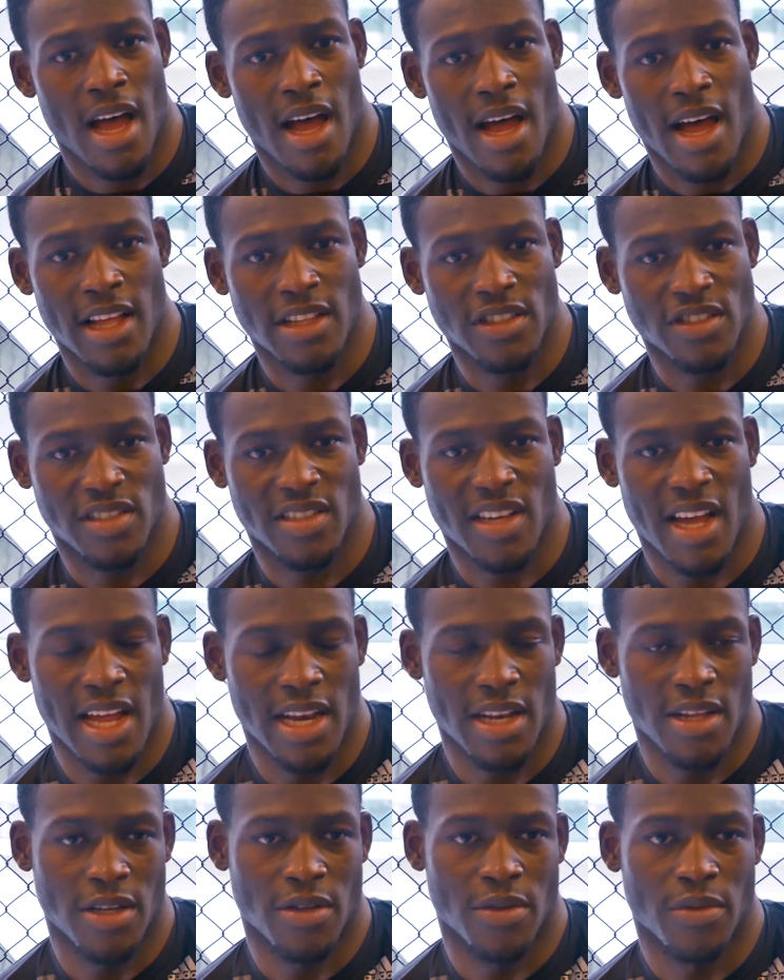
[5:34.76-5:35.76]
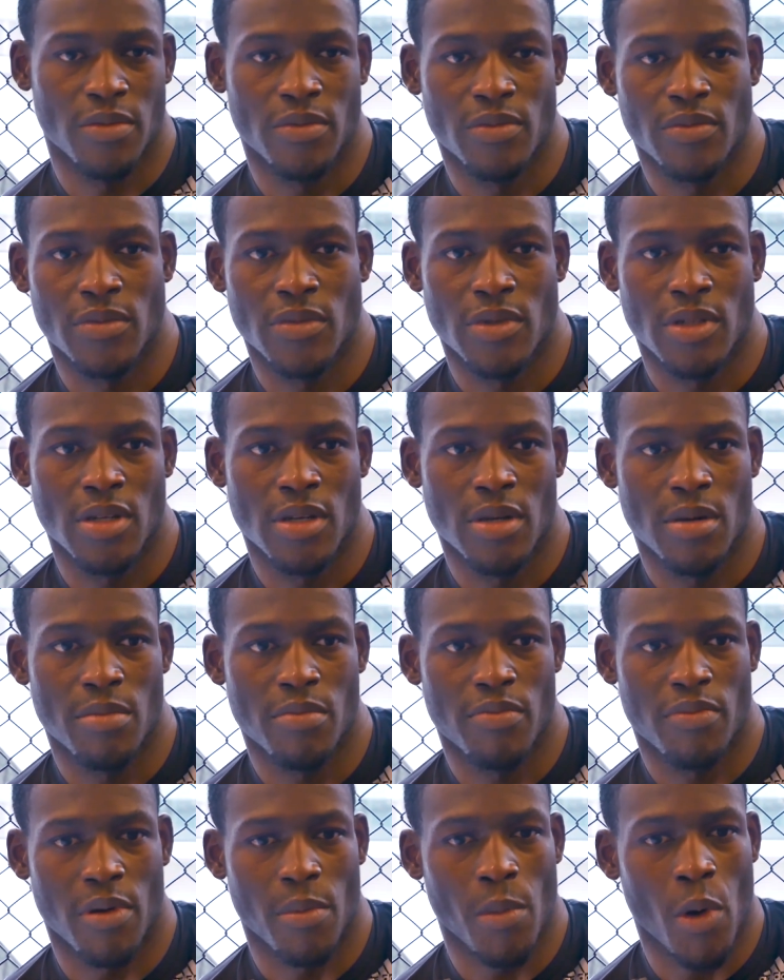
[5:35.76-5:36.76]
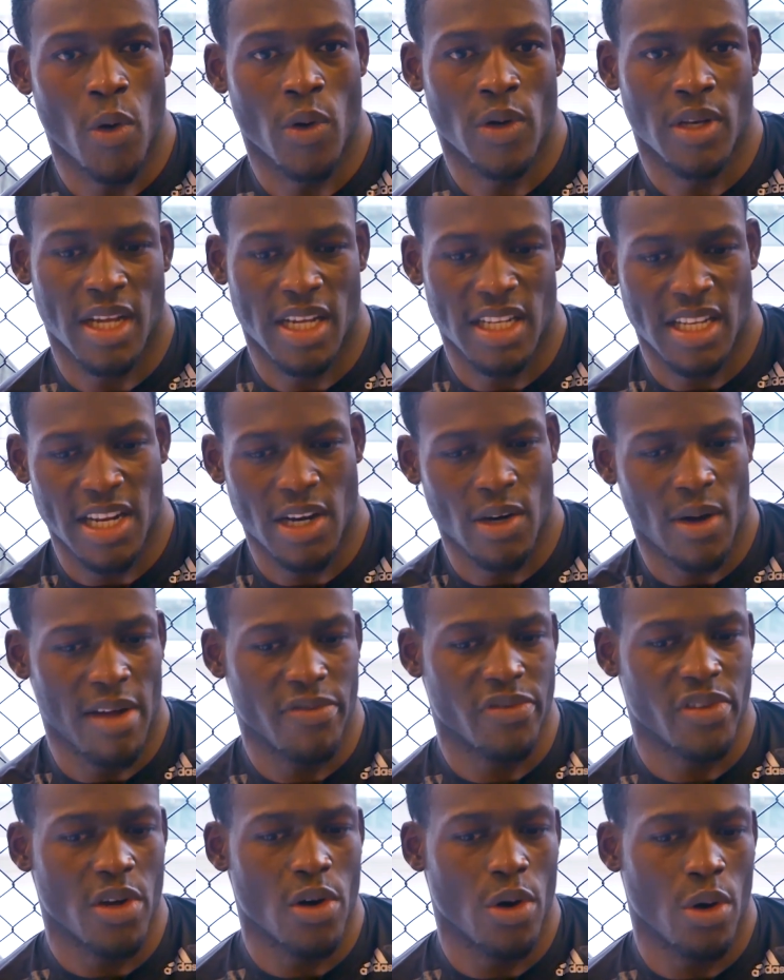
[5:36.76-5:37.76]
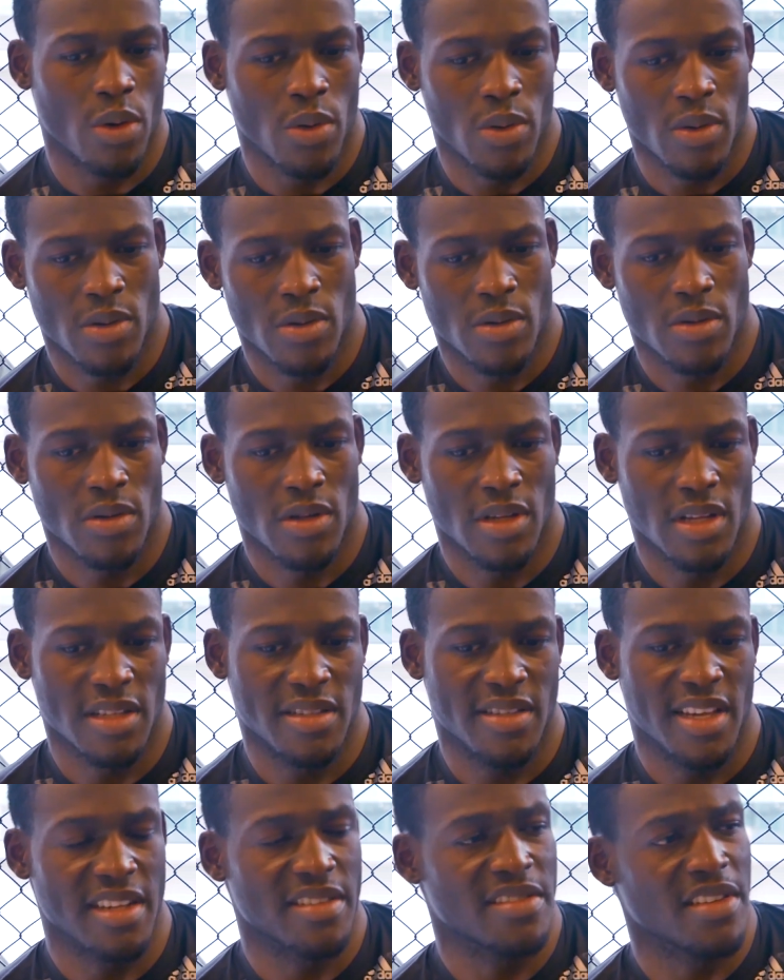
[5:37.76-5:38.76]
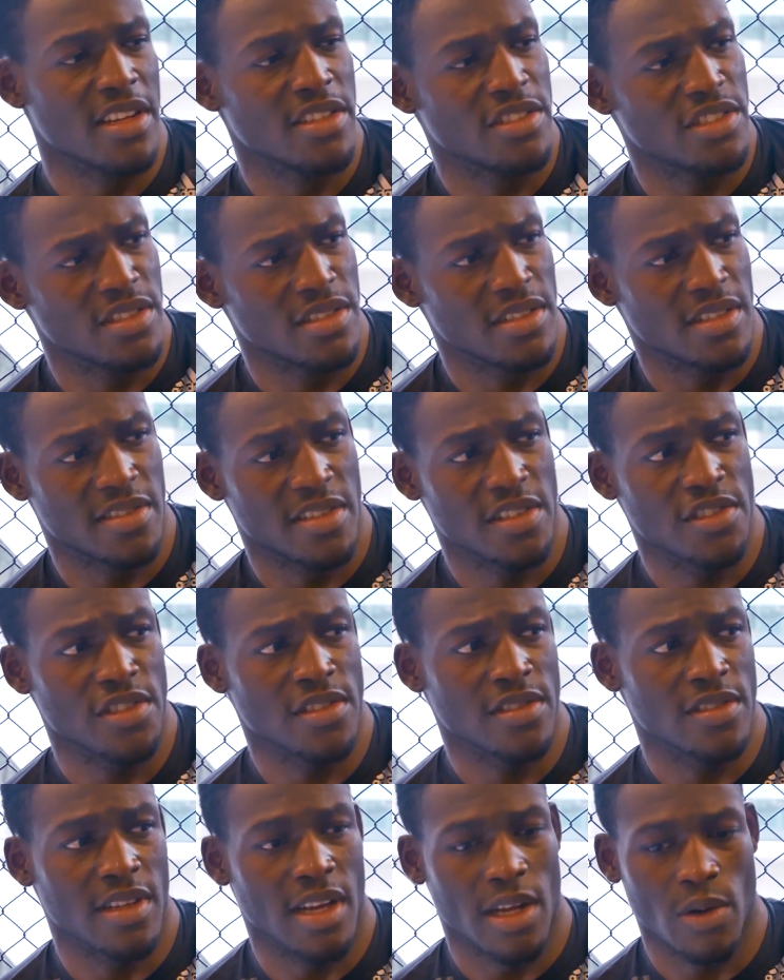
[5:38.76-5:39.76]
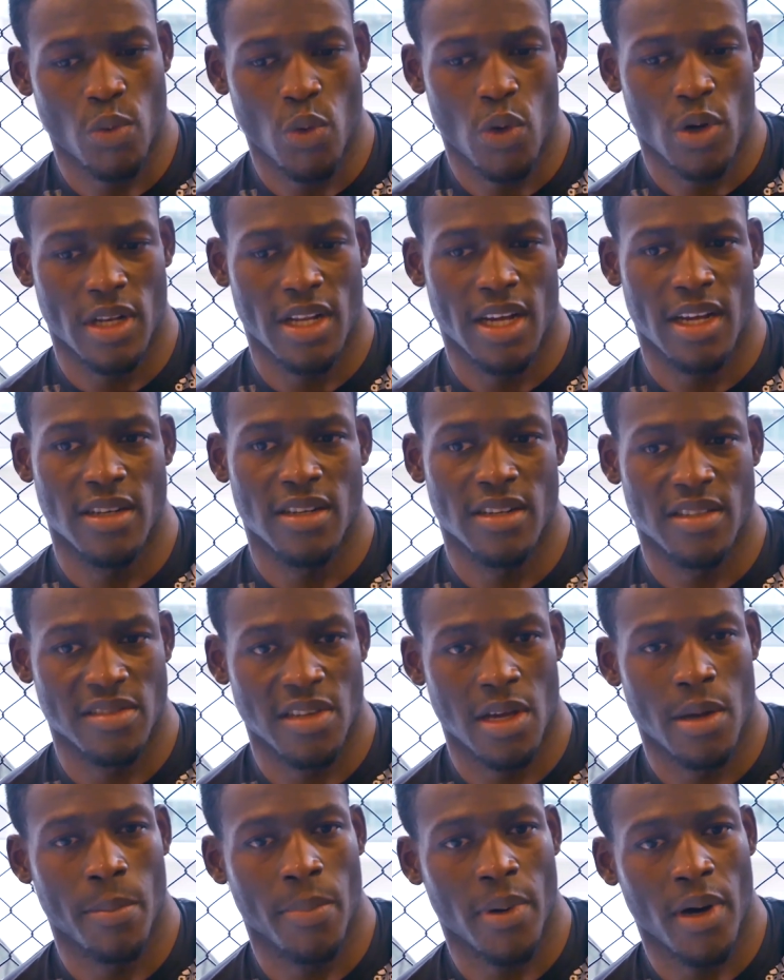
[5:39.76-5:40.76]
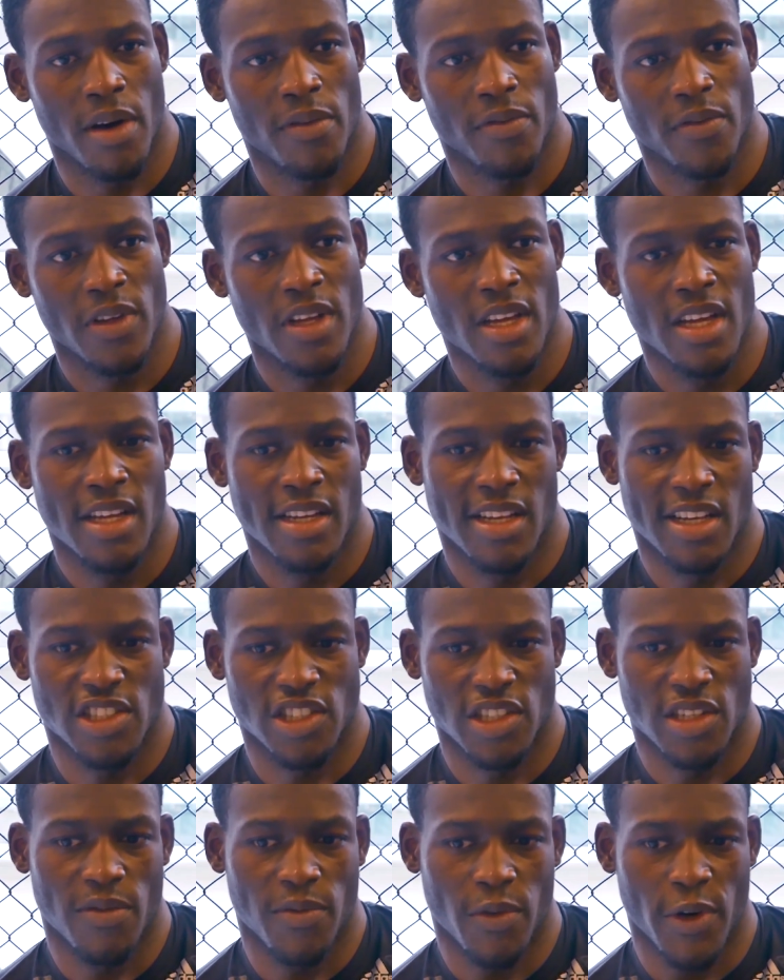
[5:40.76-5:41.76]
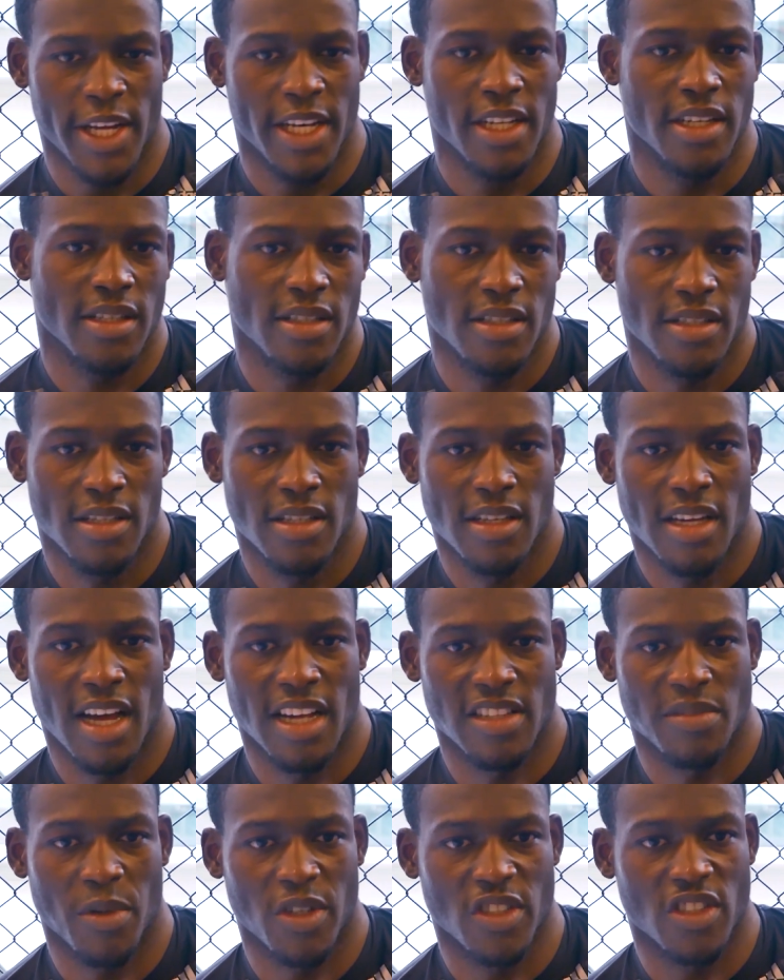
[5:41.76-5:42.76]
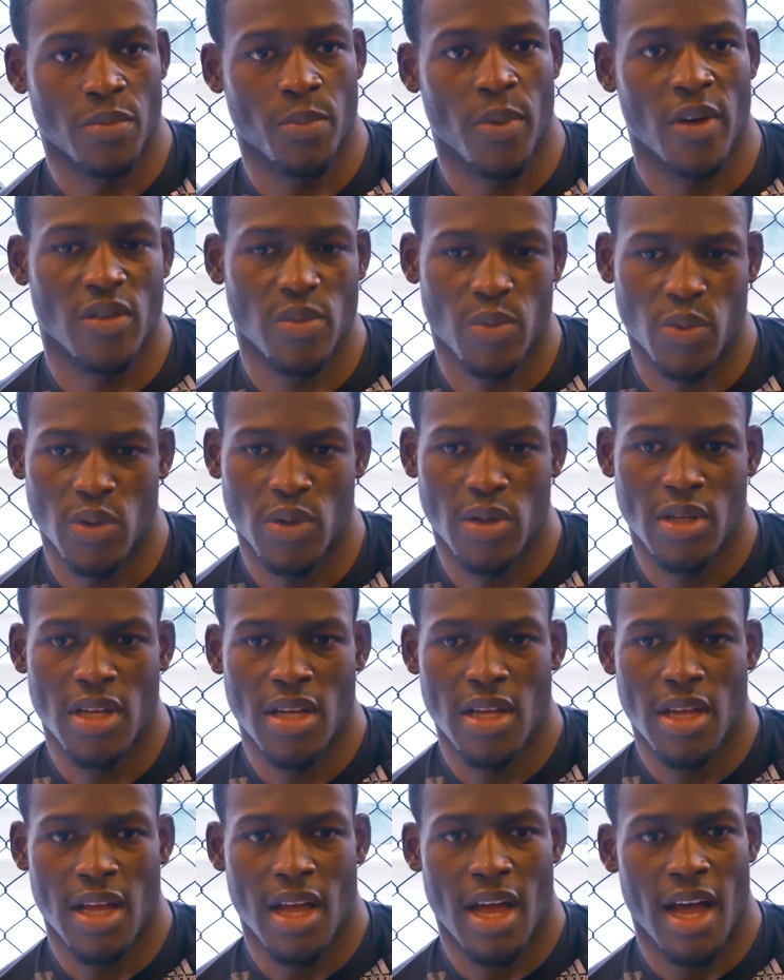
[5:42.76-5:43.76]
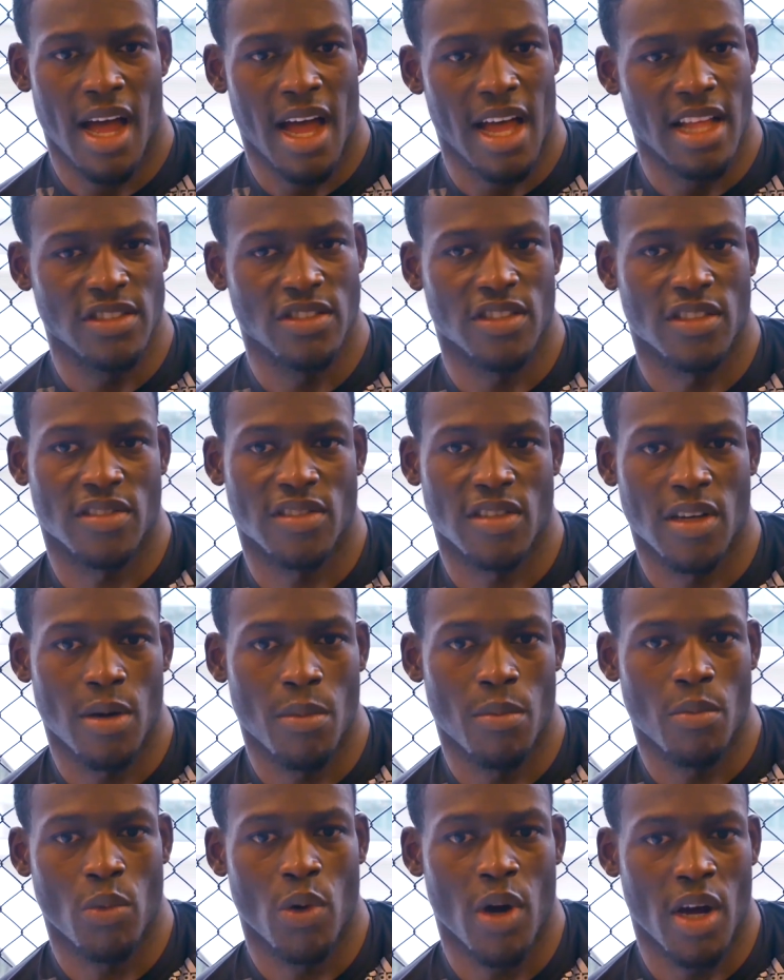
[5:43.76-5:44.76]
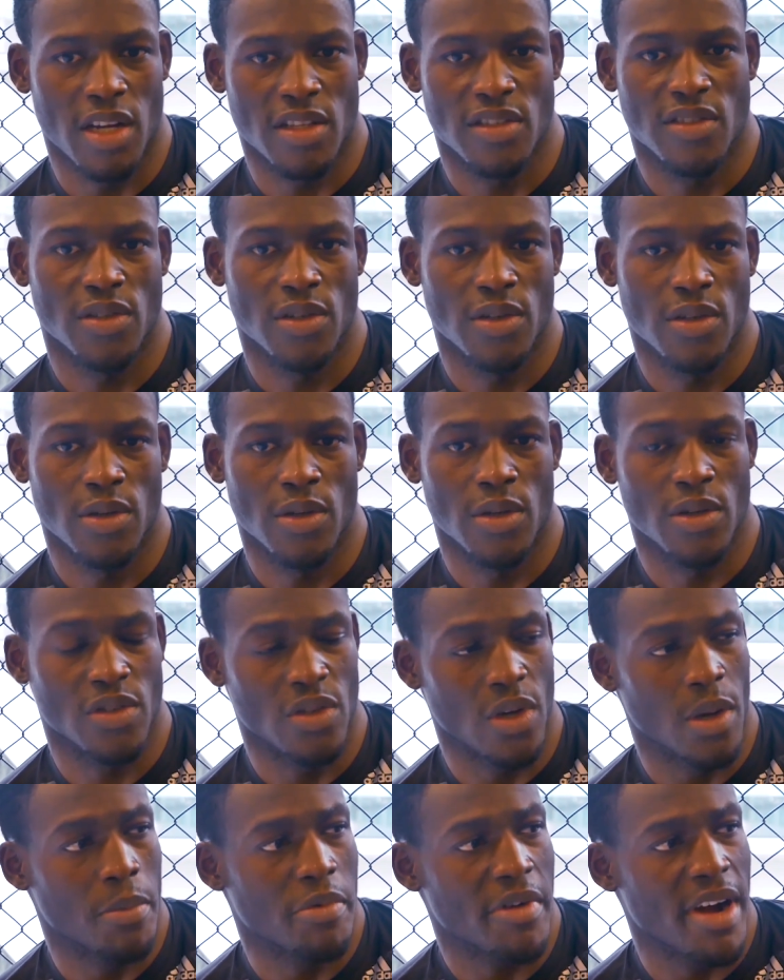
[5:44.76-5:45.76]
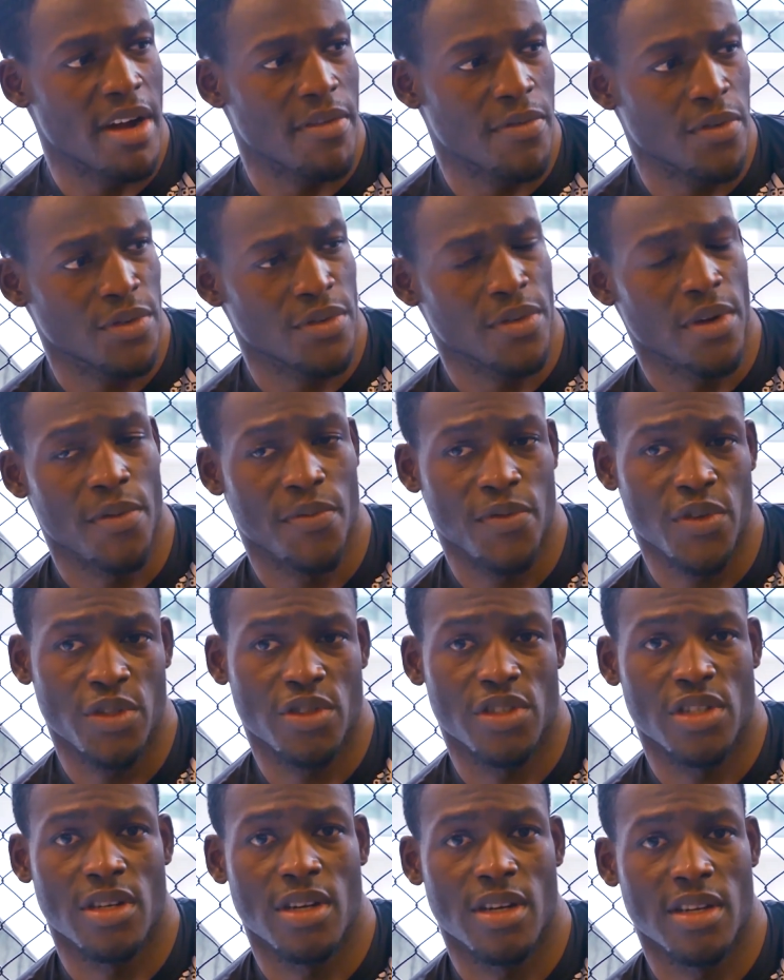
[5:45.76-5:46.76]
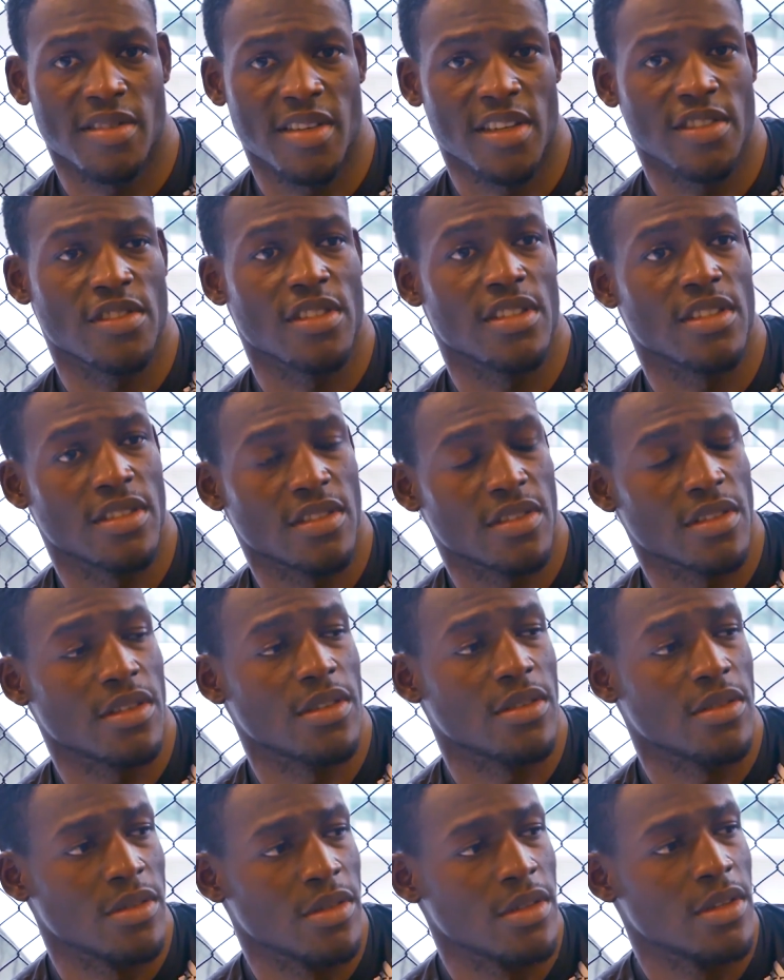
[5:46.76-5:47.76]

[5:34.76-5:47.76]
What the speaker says: and just kind of promoting that they don't have to go and take certain decisions and walk down a certain path. They should avoid it as much as possible and just work to a bright future, essentially. So